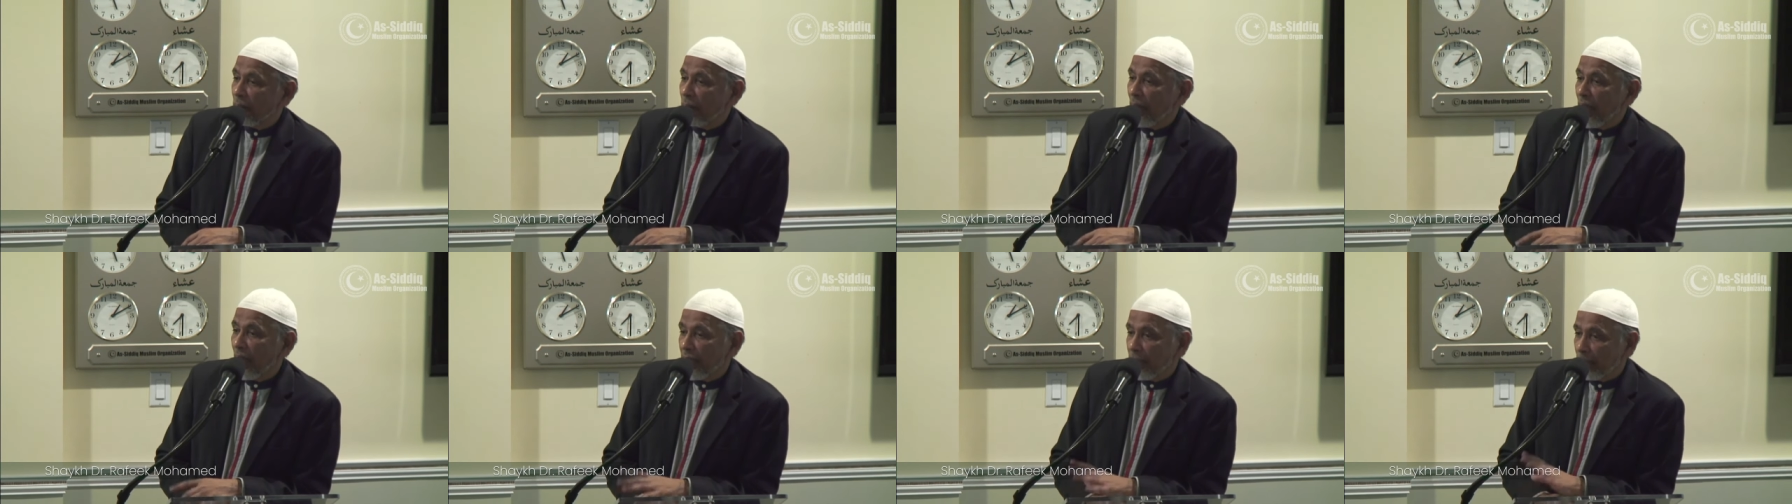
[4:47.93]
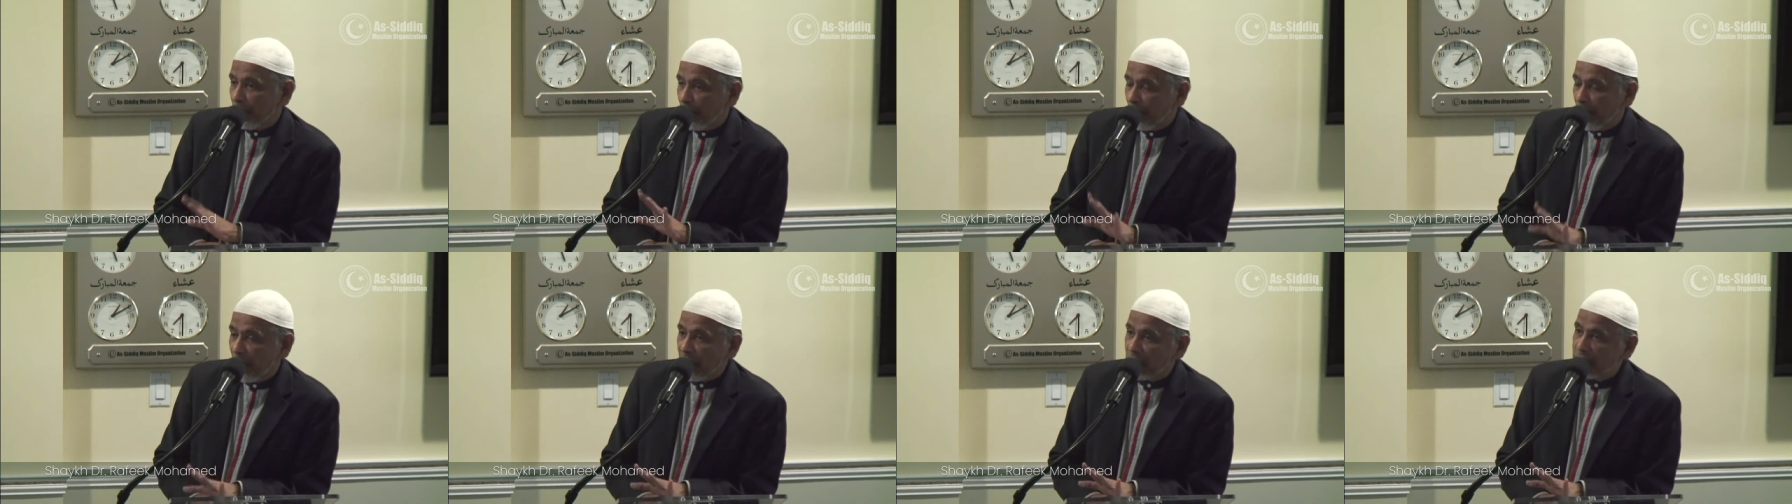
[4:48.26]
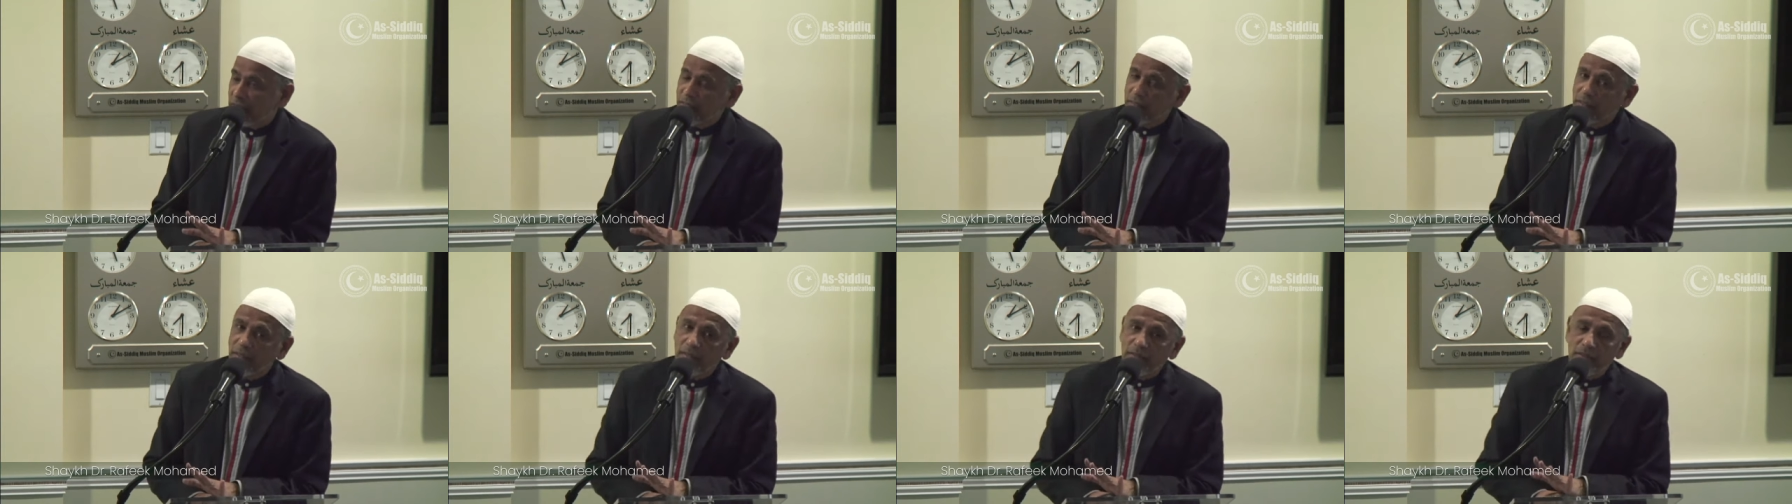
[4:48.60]
my
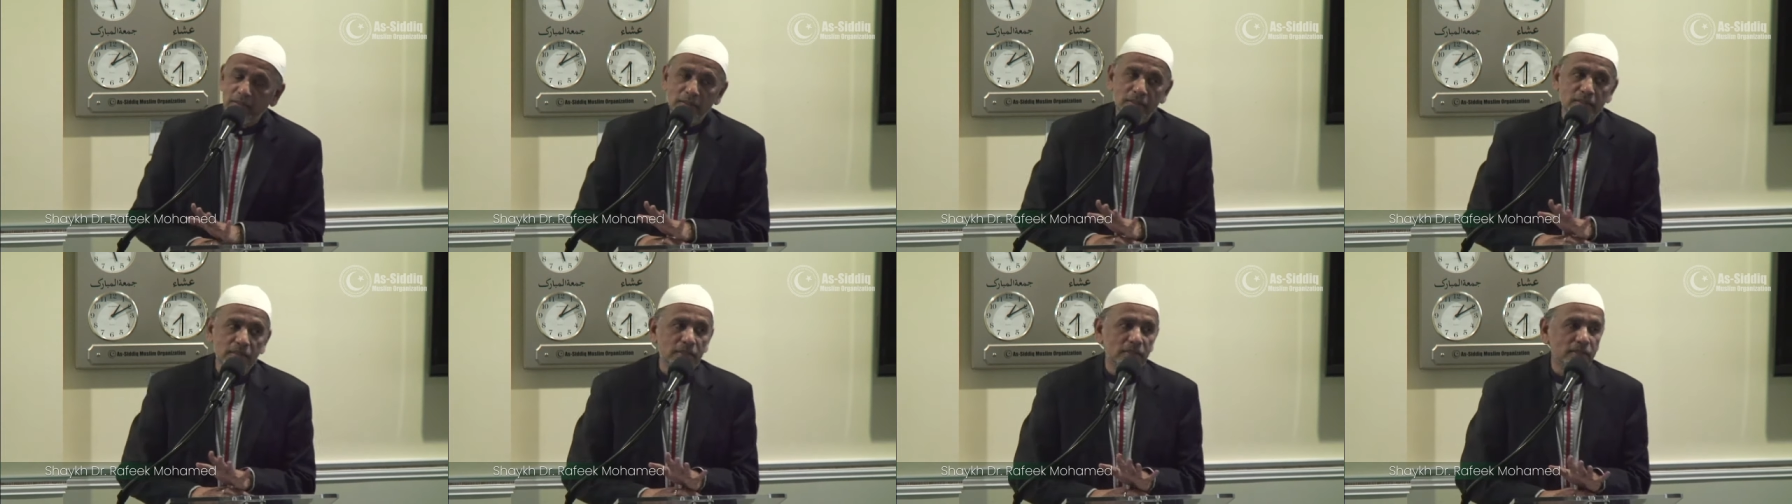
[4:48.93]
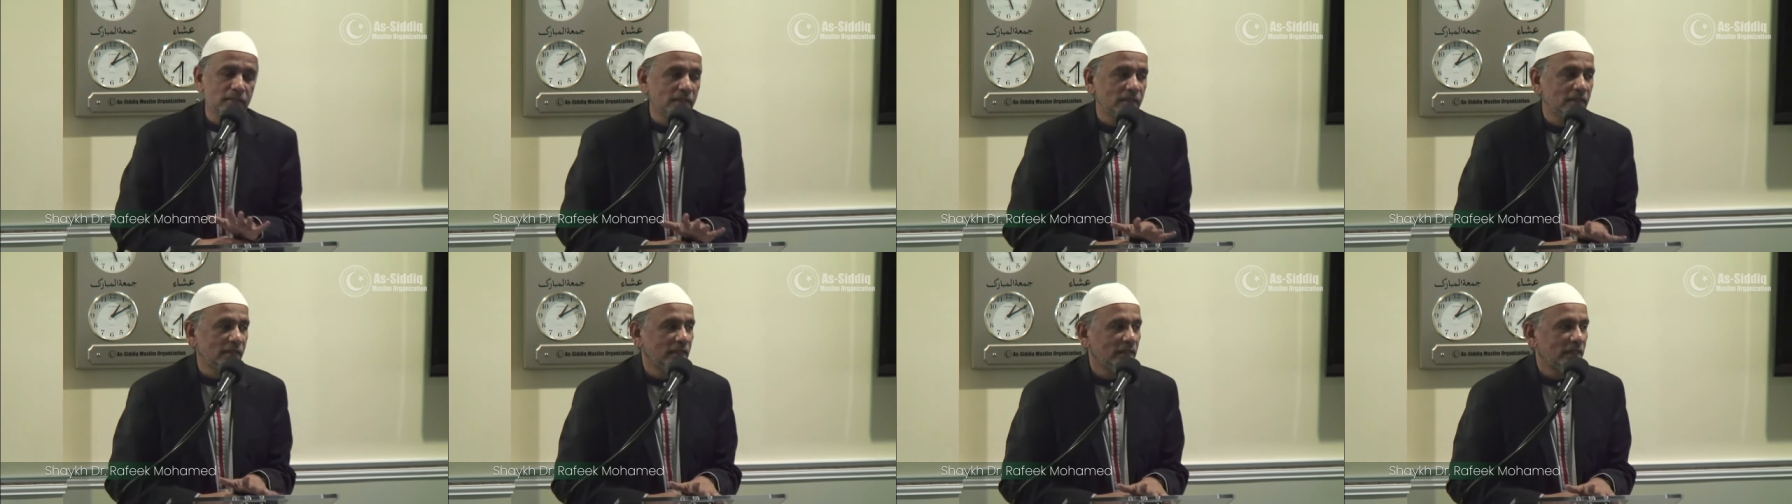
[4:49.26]
blessings